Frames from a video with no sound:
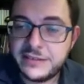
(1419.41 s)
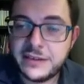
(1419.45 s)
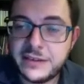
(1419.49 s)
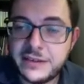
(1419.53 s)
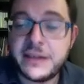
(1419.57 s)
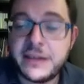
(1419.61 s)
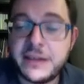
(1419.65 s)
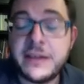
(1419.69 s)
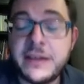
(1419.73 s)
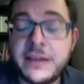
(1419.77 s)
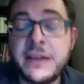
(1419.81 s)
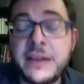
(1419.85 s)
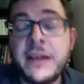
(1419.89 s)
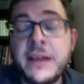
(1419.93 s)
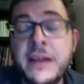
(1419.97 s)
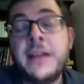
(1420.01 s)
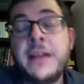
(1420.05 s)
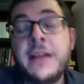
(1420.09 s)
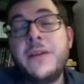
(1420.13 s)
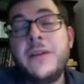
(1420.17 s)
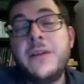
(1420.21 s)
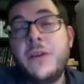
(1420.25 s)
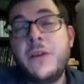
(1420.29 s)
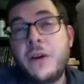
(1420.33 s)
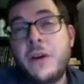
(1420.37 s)
Uh,
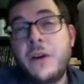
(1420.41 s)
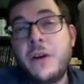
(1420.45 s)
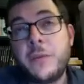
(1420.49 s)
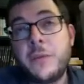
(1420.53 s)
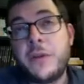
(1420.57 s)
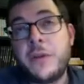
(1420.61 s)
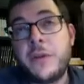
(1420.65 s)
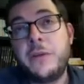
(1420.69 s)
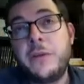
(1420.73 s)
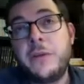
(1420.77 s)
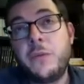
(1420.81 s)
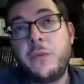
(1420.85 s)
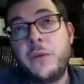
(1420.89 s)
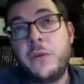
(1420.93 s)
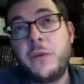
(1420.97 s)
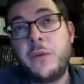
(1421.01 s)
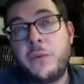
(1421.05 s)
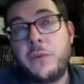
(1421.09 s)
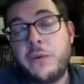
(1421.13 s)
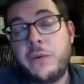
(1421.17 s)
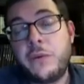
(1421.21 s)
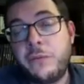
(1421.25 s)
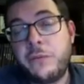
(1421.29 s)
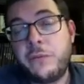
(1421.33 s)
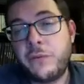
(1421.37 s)
normally, we
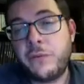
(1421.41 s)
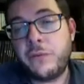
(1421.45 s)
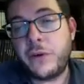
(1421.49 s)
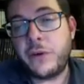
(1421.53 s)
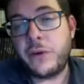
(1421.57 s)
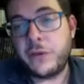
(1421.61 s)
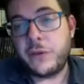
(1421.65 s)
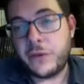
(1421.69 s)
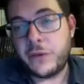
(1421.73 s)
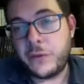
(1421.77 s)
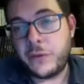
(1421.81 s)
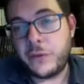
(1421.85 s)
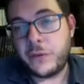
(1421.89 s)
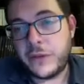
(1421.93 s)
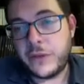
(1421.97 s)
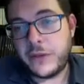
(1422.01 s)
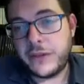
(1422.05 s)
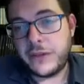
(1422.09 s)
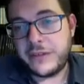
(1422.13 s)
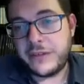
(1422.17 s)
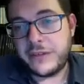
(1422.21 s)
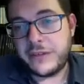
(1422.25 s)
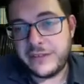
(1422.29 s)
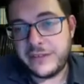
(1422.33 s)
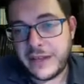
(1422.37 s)
refer to
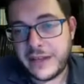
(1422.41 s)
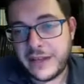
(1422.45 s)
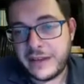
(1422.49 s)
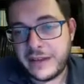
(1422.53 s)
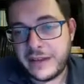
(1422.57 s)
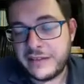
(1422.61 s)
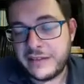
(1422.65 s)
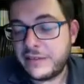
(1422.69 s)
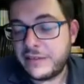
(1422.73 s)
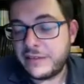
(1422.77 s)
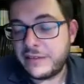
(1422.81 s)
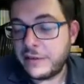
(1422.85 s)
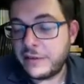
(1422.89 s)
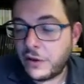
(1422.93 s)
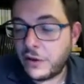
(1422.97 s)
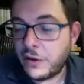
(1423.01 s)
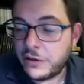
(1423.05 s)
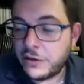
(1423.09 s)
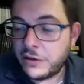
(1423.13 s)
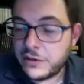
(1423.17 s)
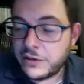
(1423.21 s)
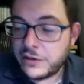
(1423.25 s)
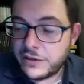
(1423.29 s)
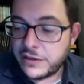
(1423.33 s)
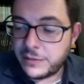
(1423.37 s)
this test
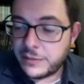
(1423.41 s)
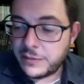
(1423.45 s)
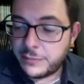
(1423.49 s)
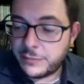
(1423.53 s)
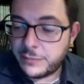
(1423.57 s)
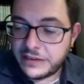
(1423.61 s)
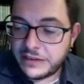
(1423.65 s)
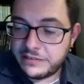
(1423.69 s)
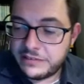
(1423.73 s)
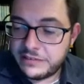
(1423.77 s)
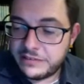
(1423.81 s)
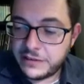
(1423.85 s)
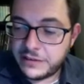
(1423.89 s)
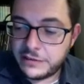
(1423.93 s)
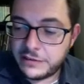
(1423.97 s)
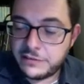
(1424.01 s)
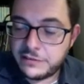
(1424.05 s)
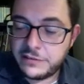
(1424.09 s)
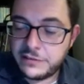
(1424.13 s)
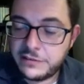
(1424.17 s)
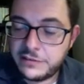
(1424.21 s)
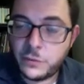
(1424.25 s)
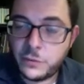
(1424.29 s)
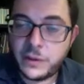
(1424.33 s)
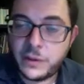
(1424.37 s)
only the
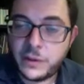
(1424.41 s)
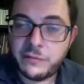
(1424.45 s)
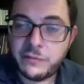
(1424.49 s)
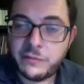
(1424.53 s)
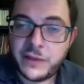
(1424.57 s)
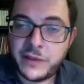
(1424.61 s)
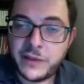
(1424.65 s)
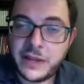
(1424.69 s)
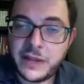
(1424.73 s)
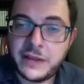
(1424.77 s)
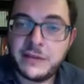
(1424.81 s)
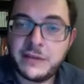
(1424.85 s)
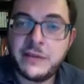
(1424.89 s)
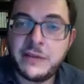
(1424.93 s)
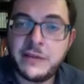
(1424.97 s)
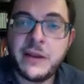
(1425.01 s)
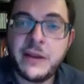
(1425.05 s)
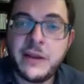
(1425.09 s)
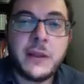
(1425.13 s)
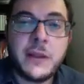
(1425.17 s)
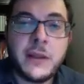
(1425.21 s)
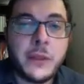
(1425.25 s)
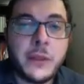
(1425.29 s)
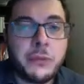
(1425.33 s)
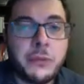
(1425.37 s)
patients who have had
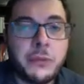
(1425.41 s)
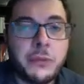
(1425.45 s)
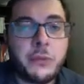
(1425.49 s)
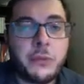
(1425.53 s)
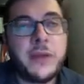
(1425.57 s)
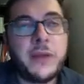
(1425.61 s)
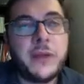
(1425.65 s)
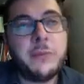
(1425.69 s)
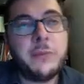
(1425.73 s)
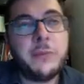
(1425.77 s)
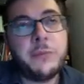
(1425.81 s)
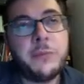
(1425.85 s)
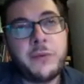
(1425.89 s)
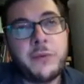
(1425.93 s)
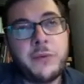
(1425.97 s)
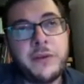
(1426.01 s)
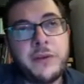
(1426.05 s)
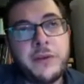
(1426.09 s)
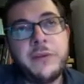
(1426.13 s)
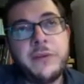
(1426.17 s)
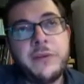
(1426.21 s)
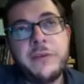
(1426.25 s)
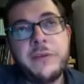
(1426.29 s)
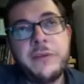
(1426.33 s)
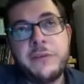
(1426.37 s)
three
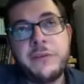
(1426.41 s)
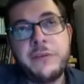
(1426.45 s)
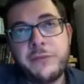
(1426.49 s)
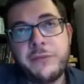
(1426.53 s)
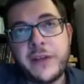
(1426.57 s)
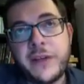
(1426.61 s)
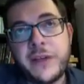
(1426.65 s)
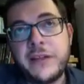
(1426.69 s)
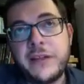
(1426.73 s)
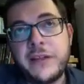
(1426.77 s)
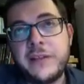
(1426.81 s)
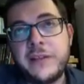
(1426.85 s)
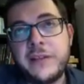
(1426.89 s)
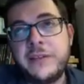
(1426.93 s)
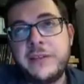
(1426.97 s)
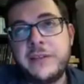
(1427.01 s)
previous failed